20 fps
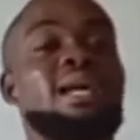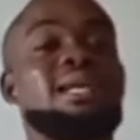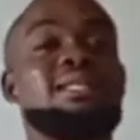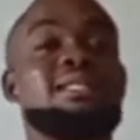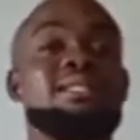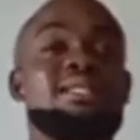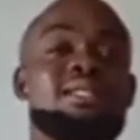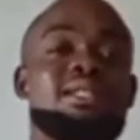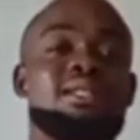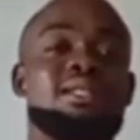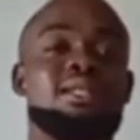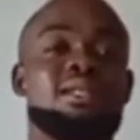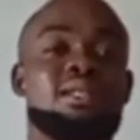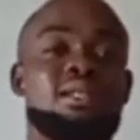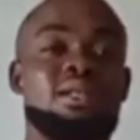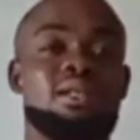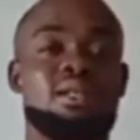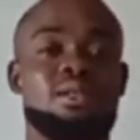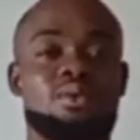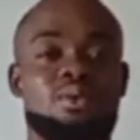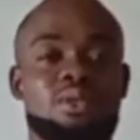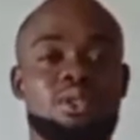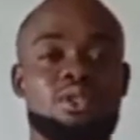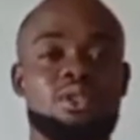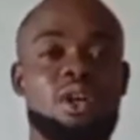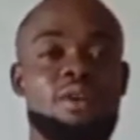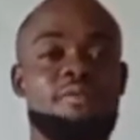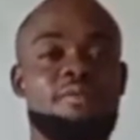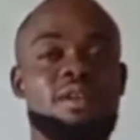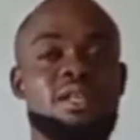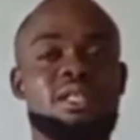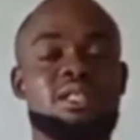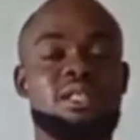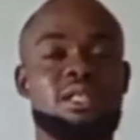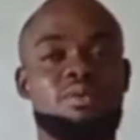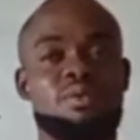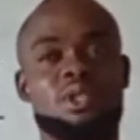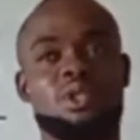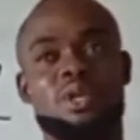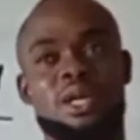of 90 in the
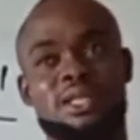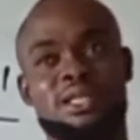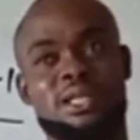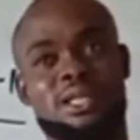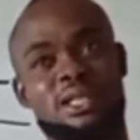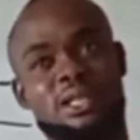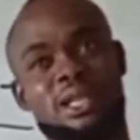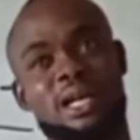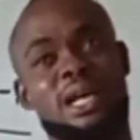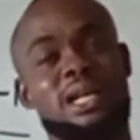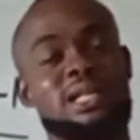surface in which you are taking